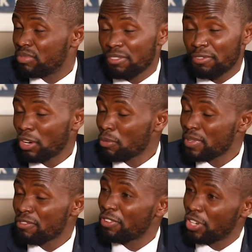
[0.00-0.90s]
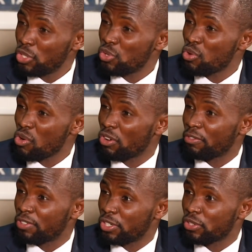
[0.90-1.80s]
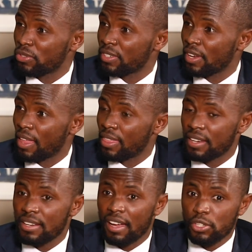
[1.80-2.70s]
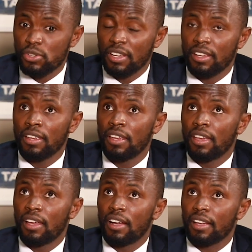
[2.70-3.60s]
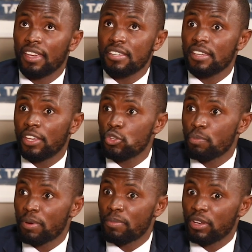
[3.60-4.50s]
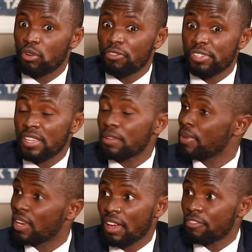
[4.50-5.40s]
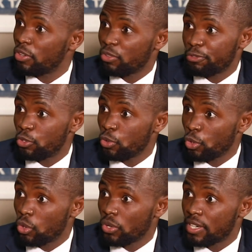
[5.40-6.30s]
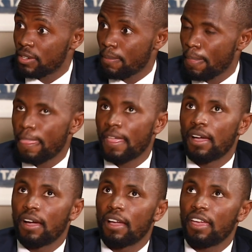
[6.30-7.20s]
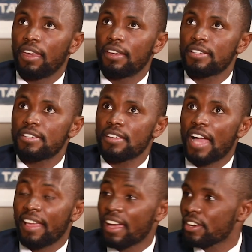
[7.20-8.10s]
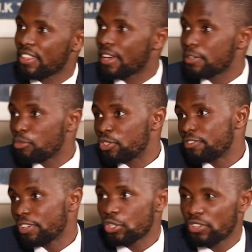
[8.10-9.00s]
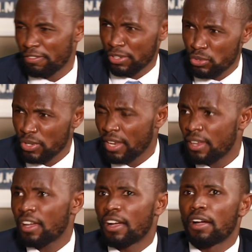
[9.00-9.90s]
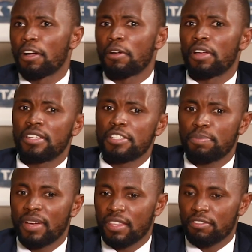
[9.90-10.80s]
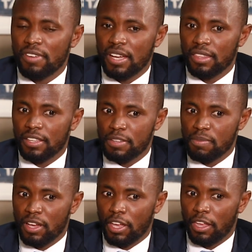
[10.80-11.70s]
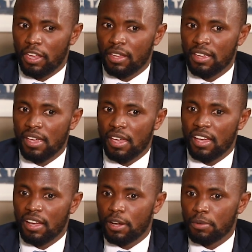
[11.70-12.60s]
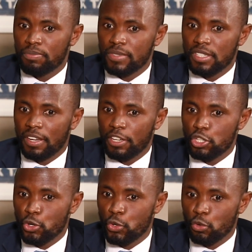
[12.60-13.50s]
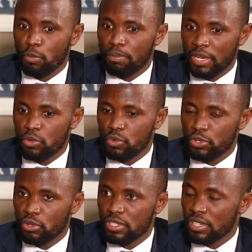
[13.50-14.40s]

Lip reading: developed a very strong conviction that actually getting into public office can be an avenue of doing good. And I carry that motivation even today, despite the fact that my senatorial bid was not